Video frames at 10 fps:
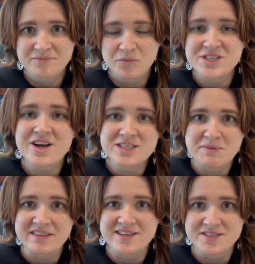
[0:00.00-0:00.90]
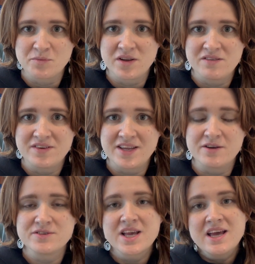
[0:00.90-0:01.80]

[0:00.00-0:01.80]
We talked about this in one of the videos.